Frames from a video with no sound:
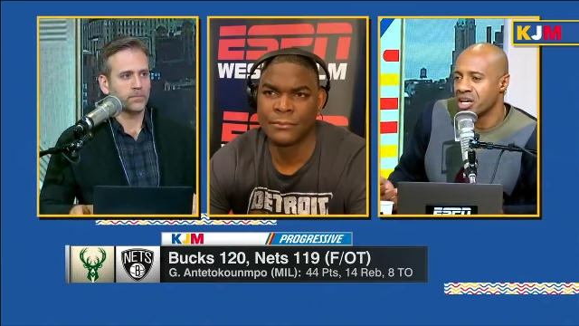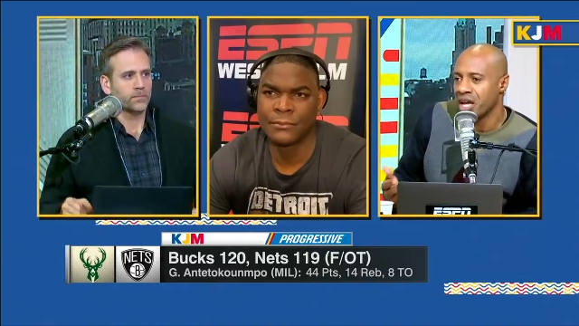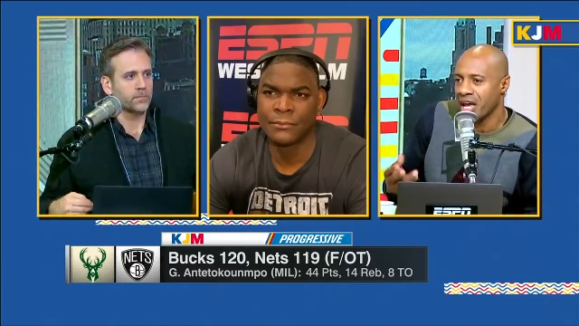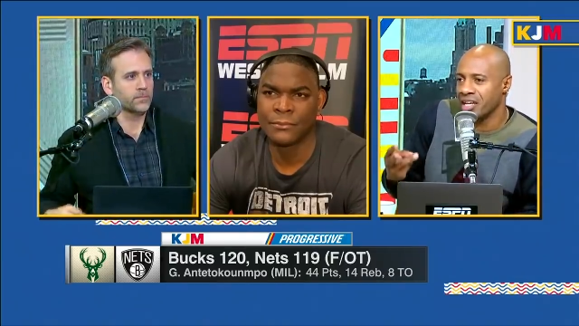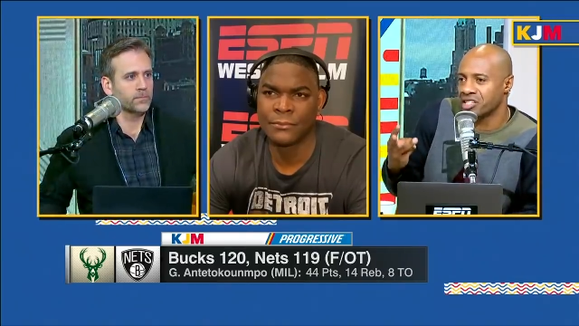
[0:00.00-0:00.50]

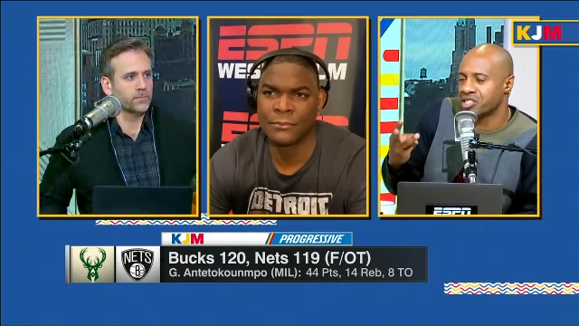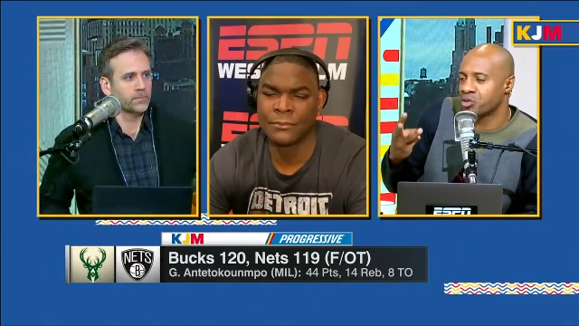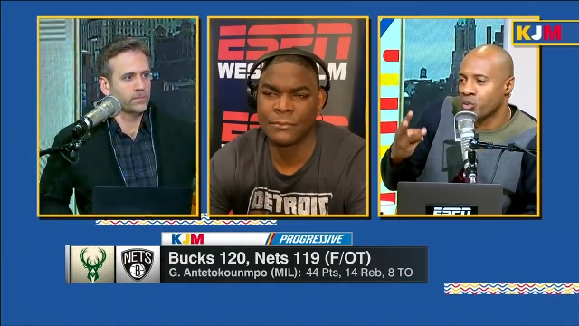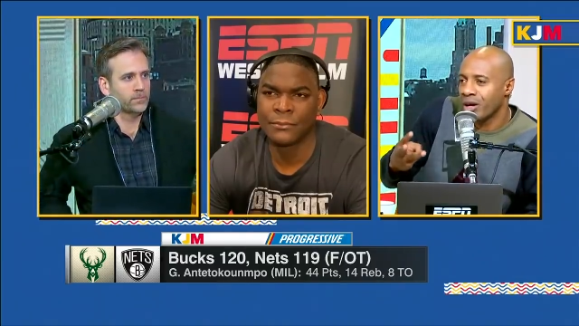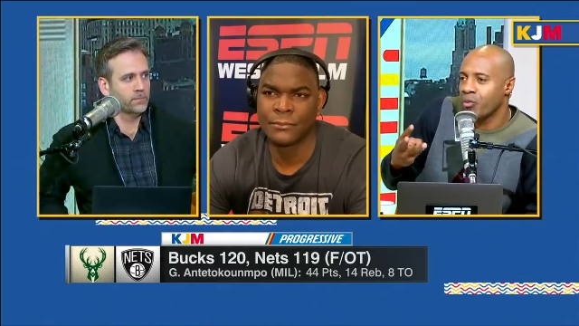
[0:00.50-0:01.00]
Speaker 1: in this
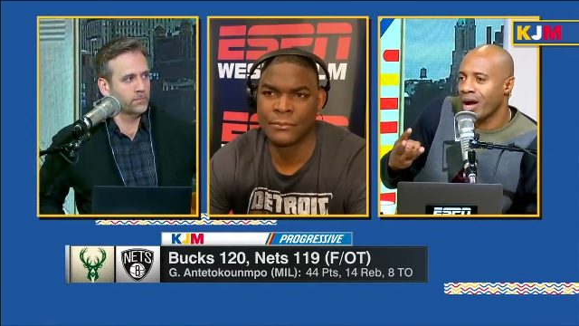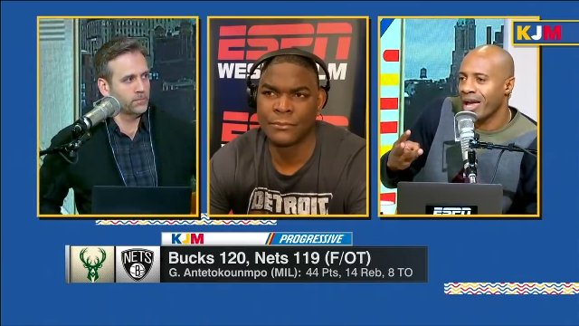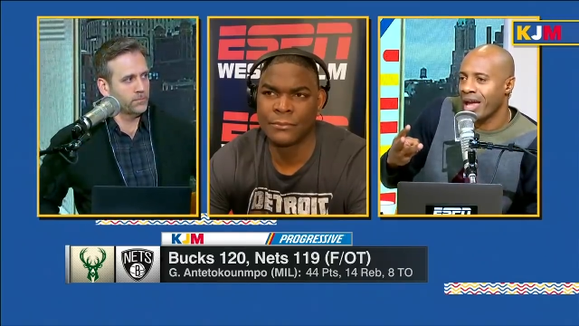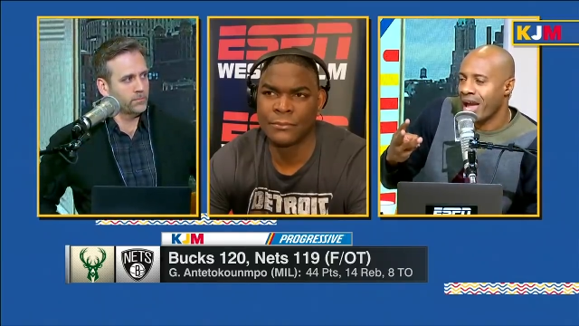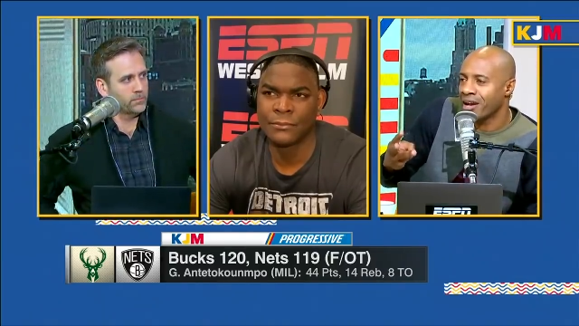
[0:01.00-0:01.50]
three way
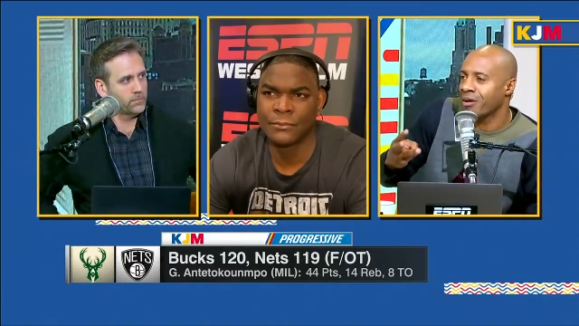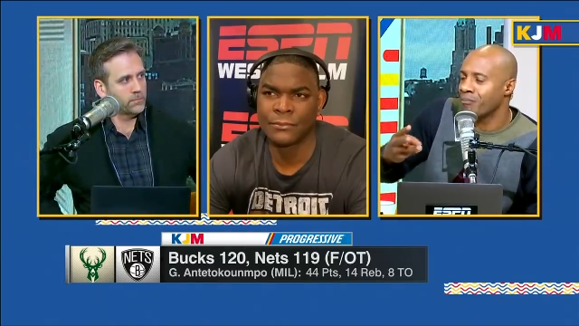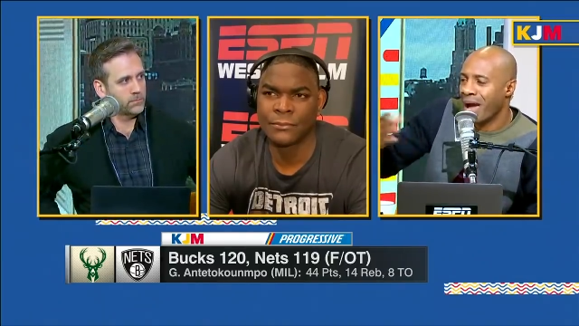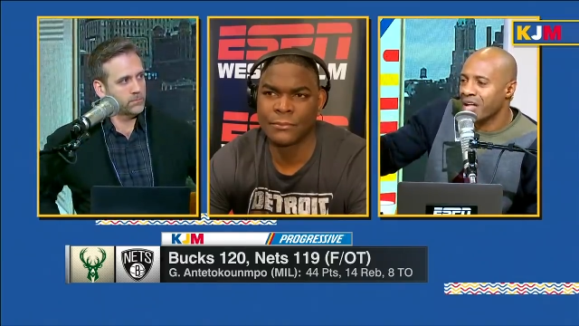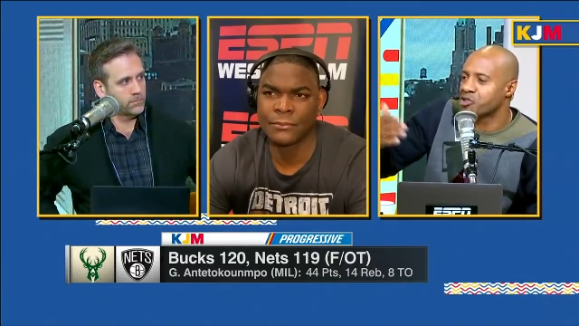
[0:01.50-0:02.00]
head up
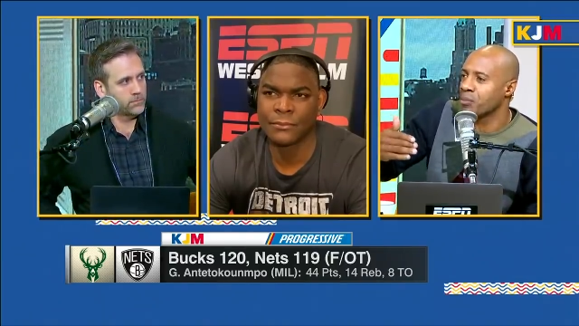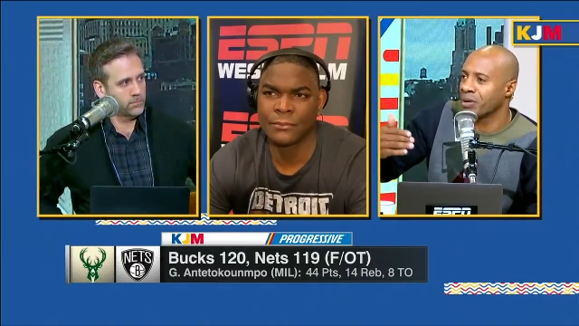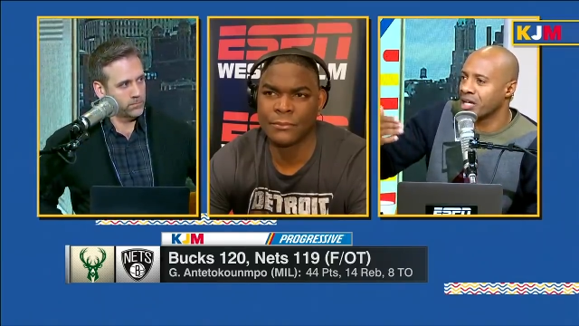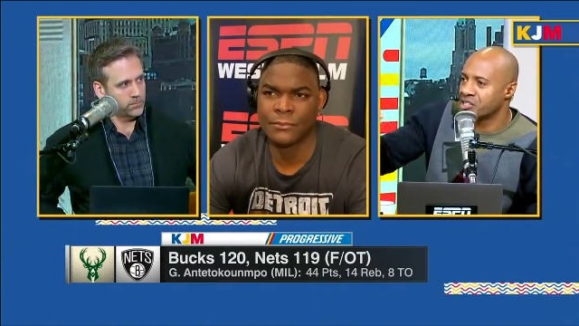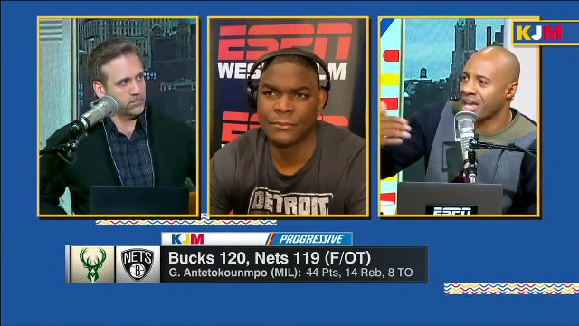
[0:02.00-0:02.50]
matchup
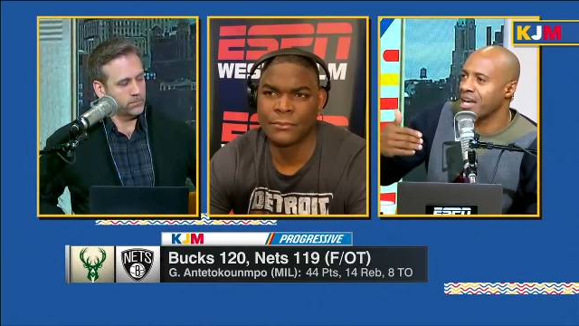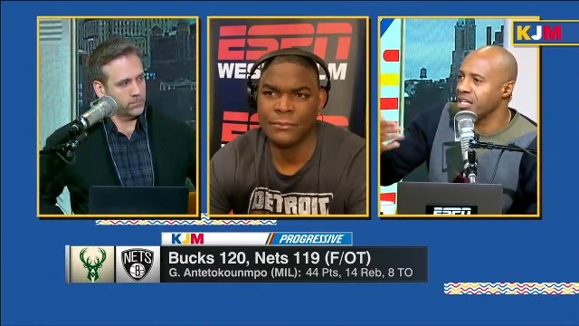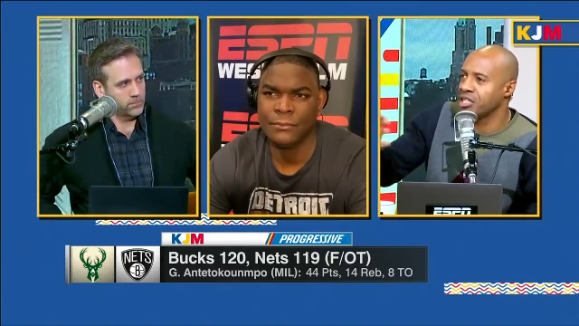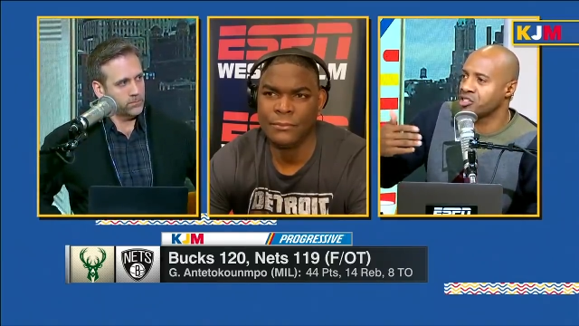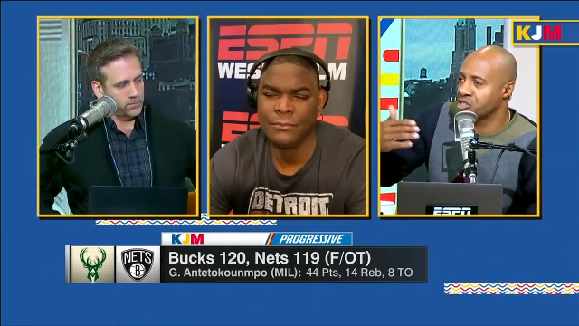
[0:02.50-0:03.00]
against KD
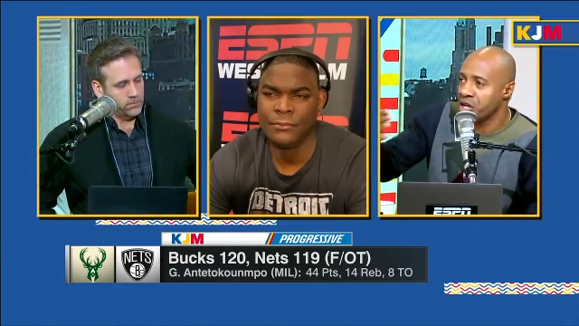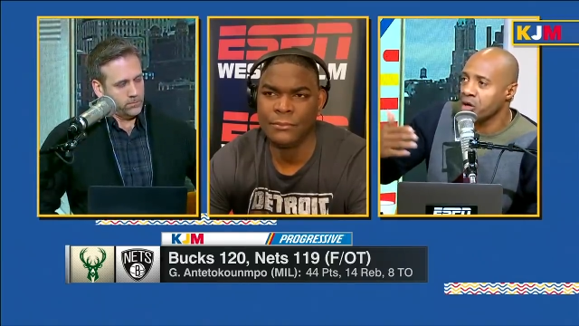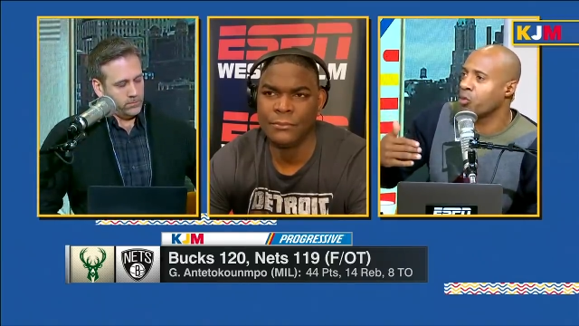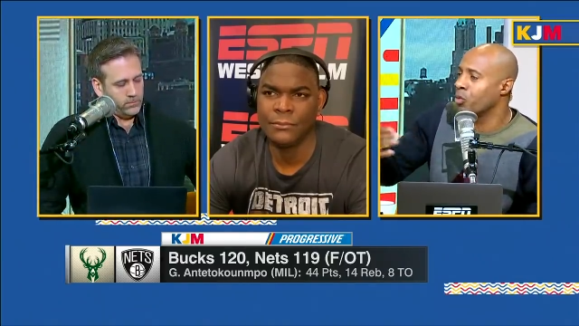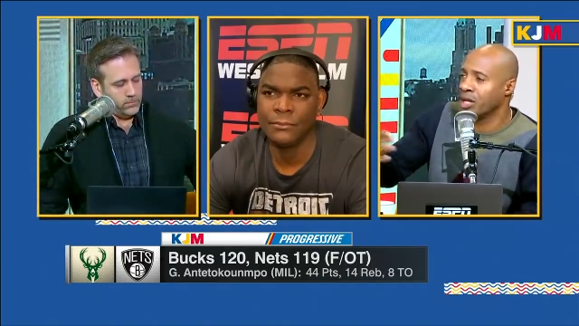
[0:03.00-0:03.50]
this year,
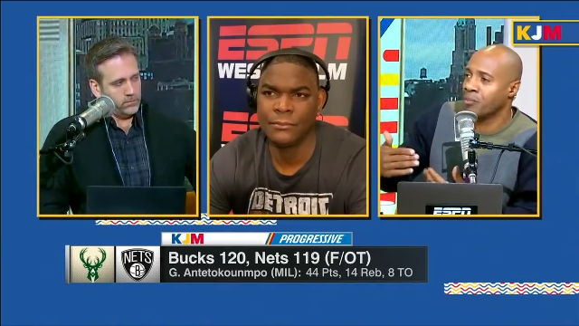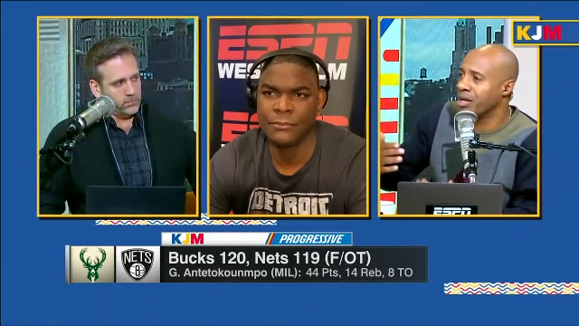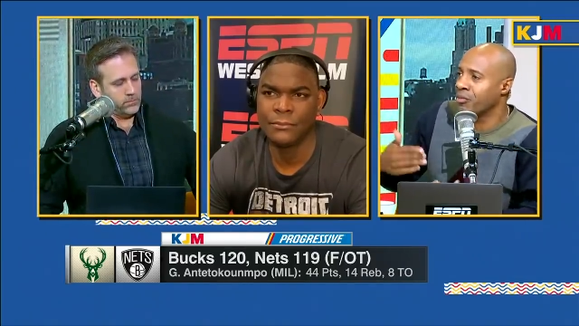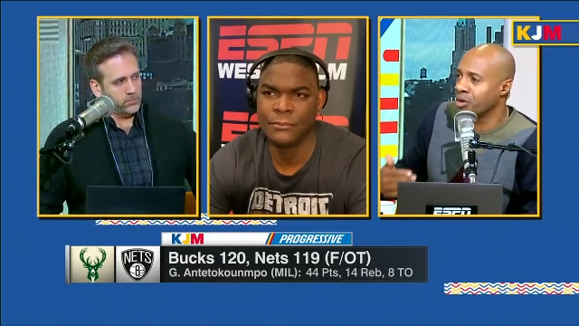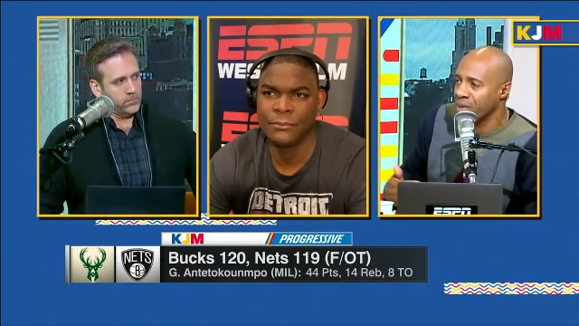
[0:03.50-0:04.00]
when they've been
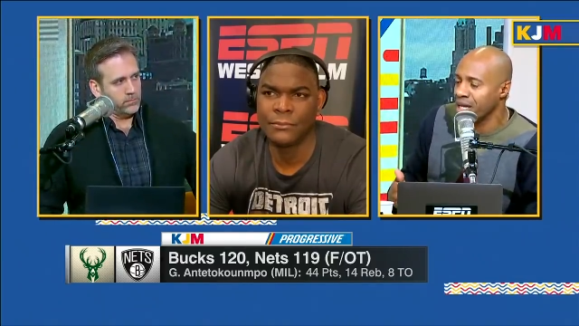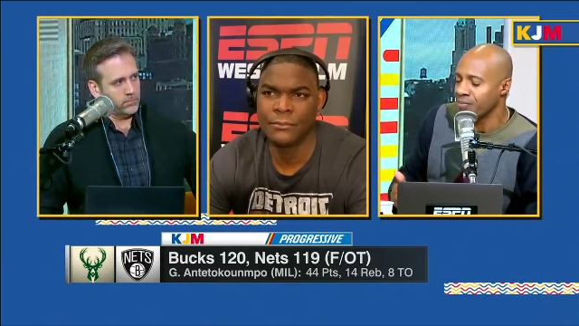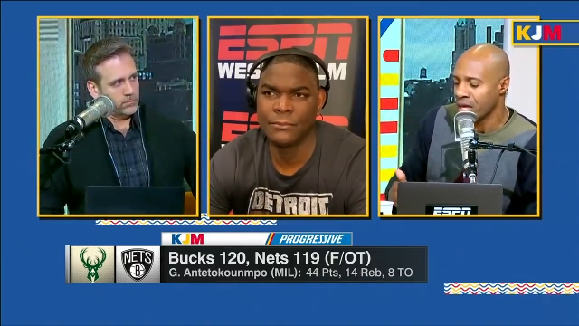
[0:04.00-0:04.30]
able to meet,